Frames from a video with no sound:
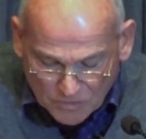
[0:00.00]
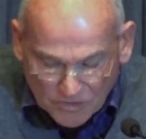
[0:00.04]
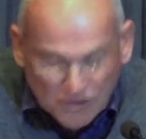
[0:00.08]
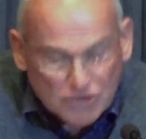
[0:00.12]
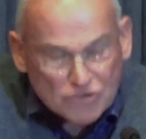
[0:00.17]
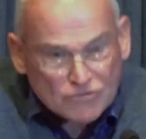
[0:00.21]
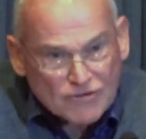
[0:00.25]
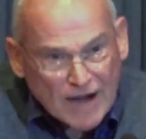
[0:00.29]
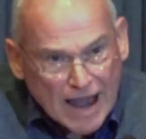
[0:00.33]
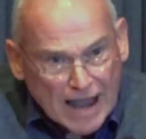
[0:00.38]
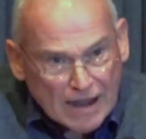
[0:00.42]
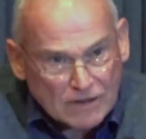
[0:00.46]
"The
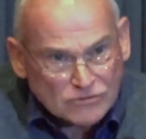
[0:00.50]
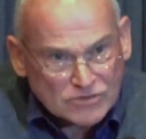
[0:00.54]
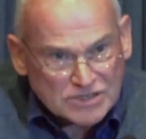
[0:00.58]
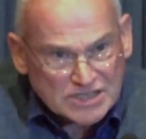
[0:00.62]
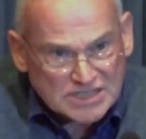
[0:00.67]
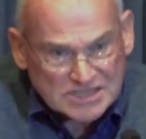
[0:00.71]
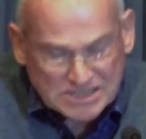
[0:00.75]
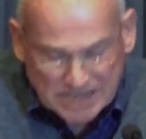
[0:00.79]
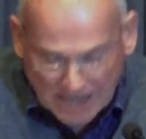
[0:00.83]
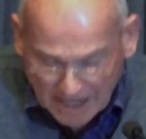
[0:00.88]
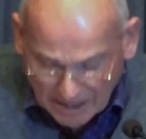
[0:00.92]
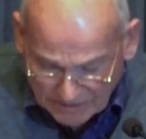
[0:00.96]
ground
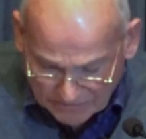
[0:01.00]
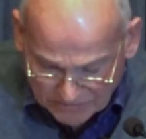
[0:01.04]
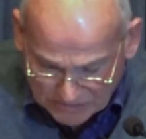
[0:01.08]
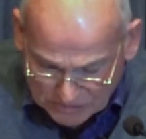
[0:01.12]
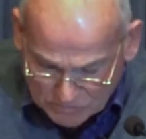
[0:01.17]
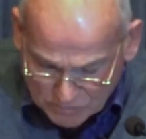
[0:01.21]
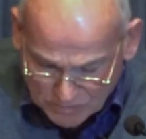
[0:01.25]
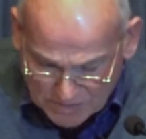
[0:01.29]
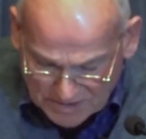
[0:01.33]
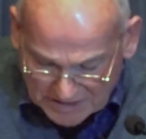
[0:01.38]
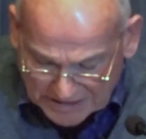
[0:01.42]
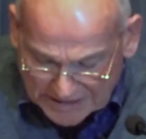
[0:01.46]
is
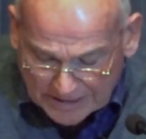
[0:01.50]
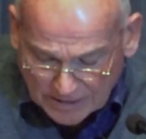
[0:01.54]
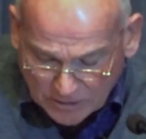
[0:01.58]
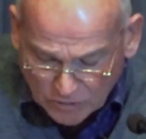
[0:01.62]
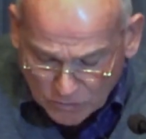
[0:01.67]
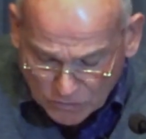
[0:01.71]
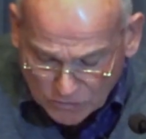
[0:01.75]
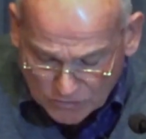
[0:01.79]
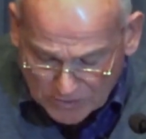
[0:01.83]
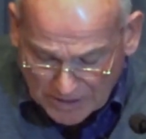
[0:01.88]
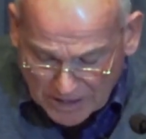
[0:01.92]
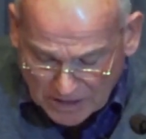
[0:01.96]
covered with
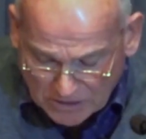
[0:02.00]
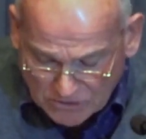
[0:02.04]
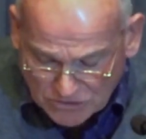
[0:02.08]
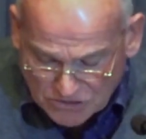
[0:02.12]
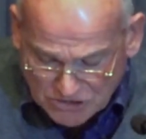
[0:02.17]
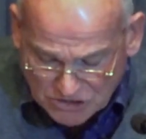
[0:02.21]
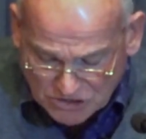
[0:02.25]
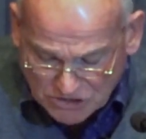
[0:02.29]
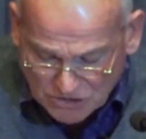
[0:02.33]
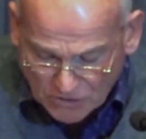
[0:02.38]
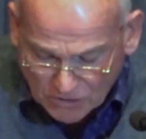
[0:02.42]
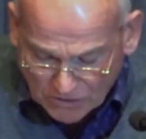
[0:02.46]
little or no
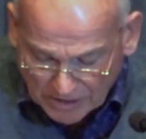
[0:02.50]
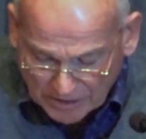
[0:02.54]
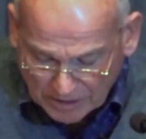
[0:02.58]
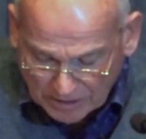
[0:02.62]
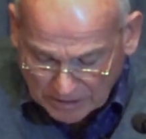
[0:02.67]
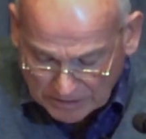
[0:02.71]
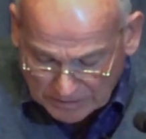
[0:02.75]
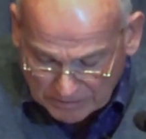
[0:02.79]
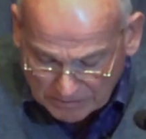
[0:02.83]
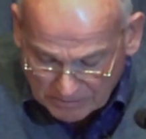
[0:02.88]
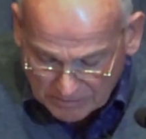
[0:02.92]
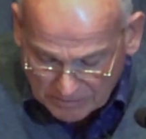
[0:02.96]
soil,